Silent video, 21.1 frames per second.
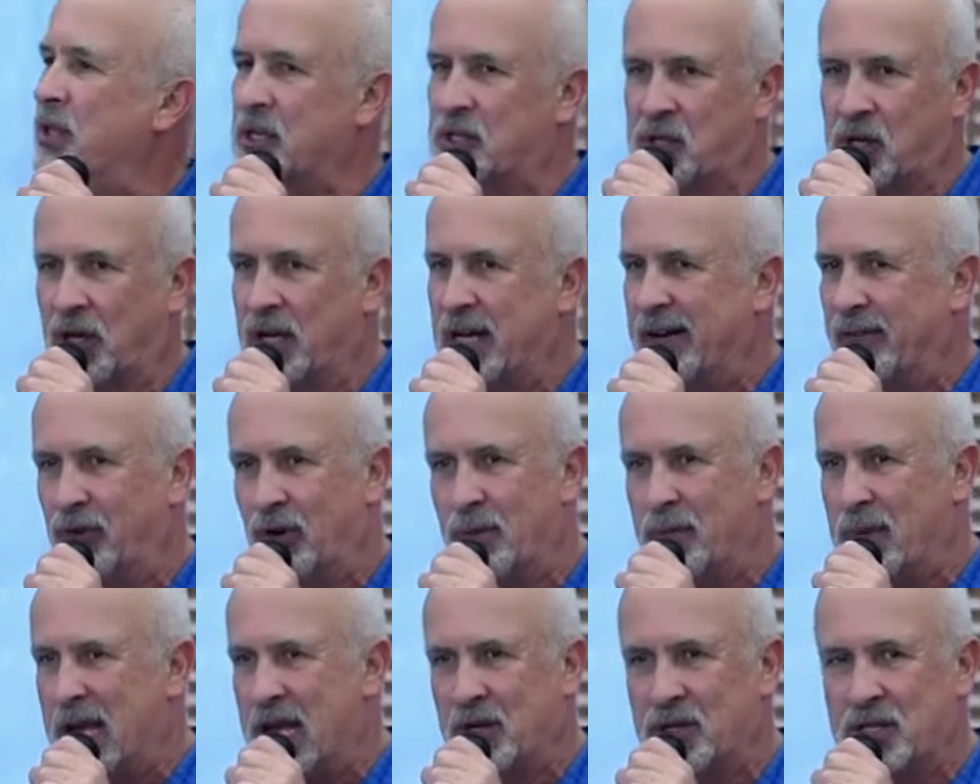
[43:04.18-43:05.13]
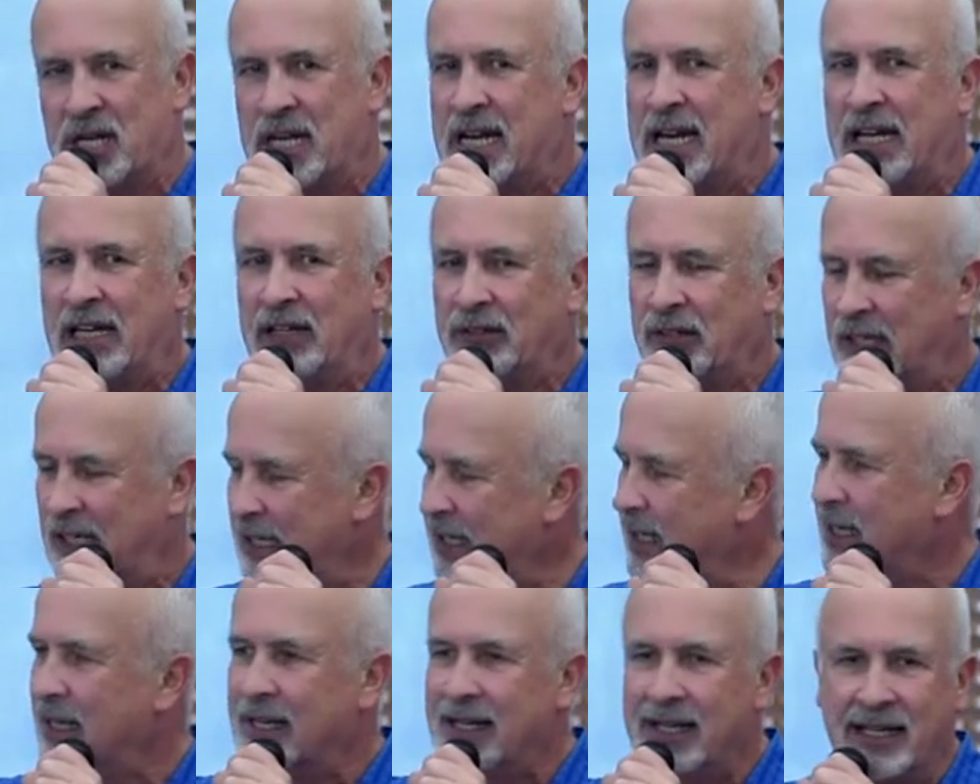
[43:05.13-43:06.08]
this will never amount to
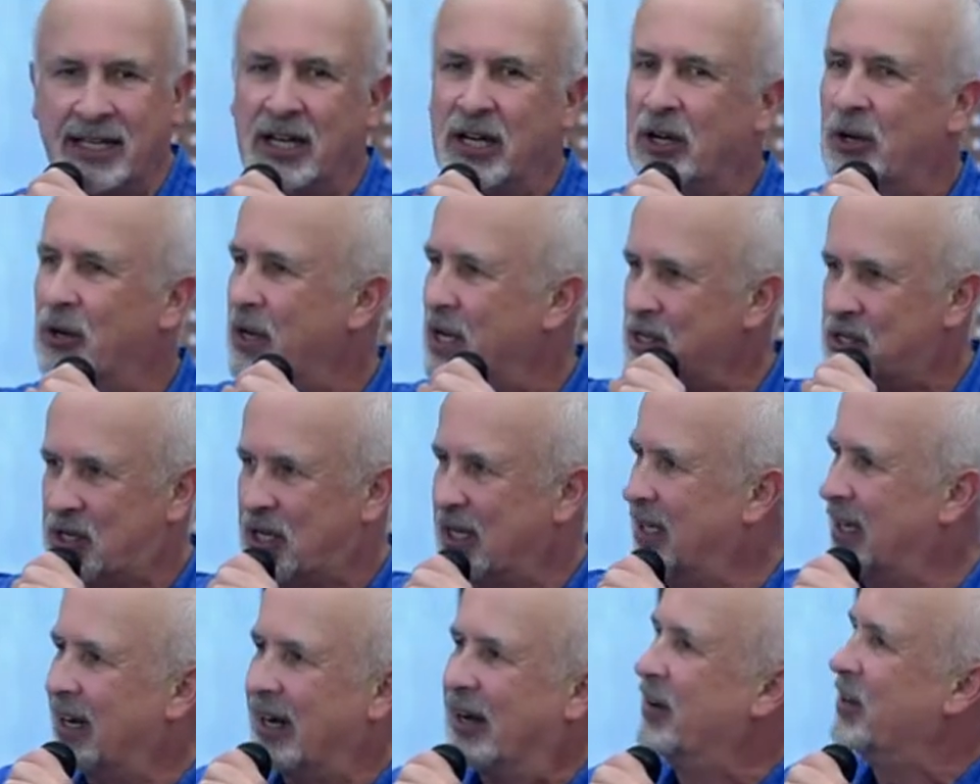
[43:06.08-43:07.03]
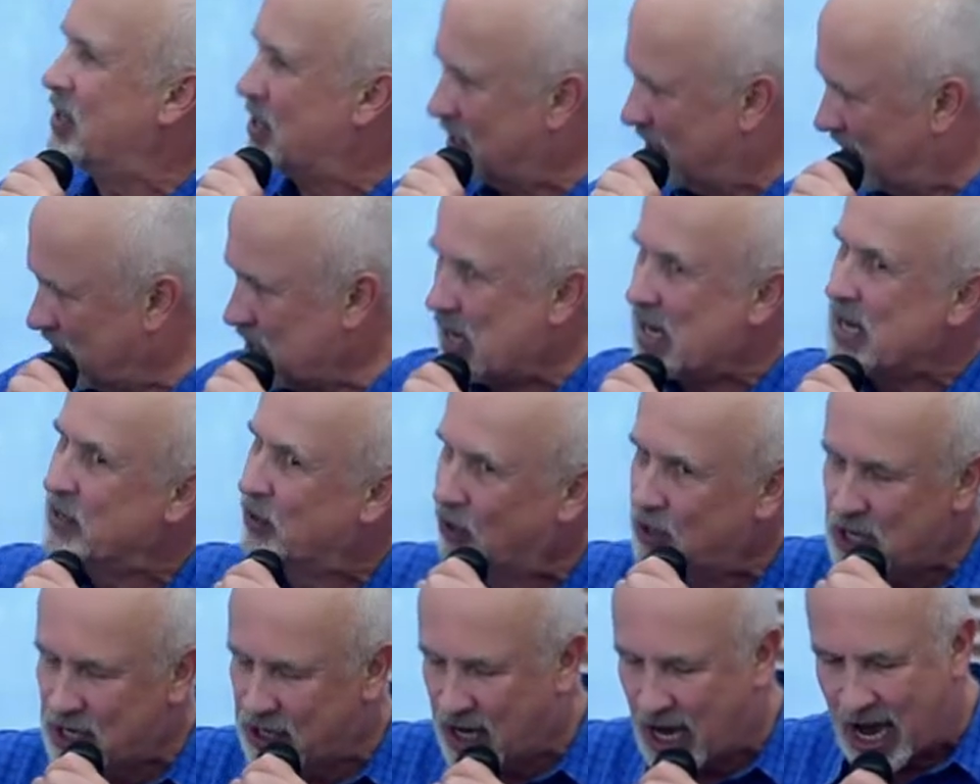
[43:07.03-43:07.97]
anything. You know, he's you know, either
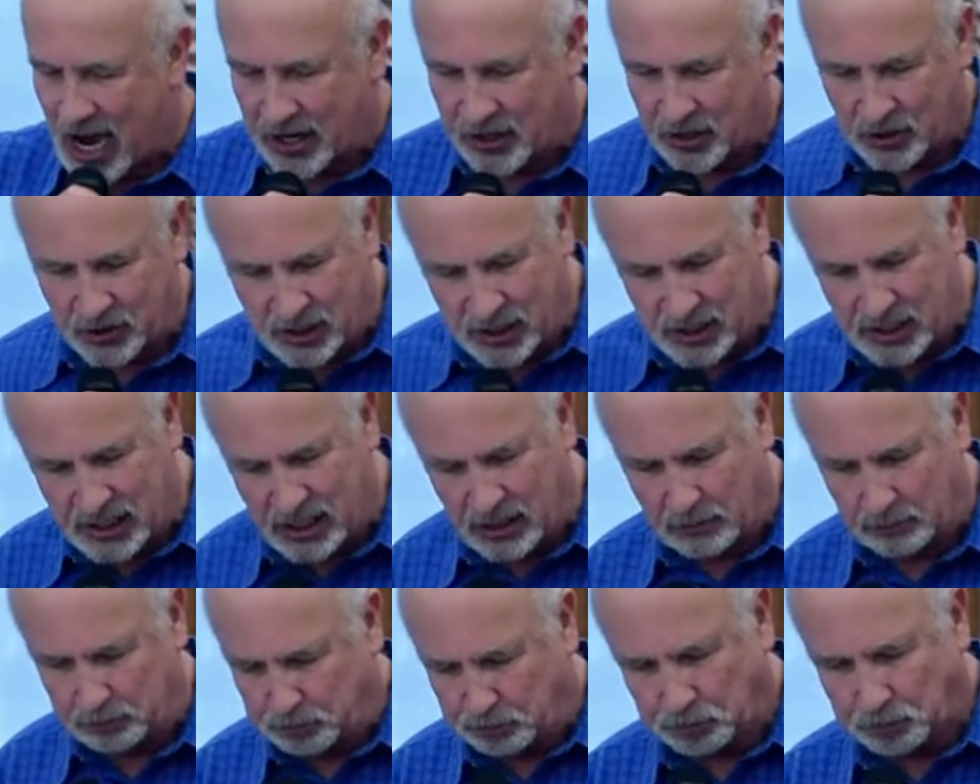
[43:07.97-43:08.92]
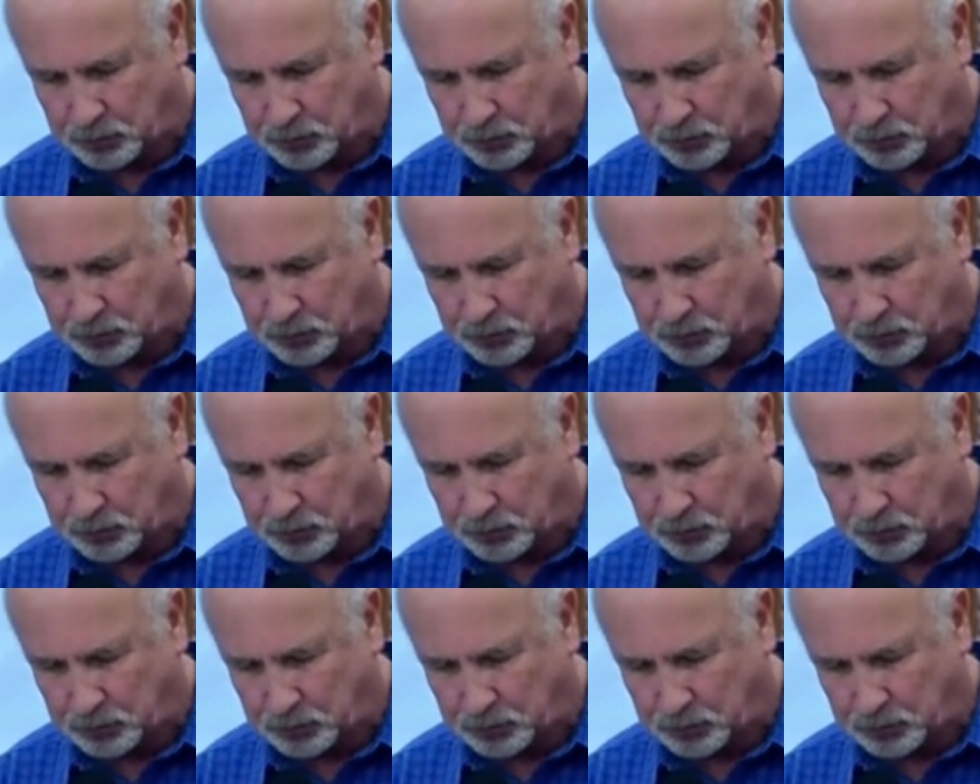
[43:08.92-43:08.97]
you got it or you didn't.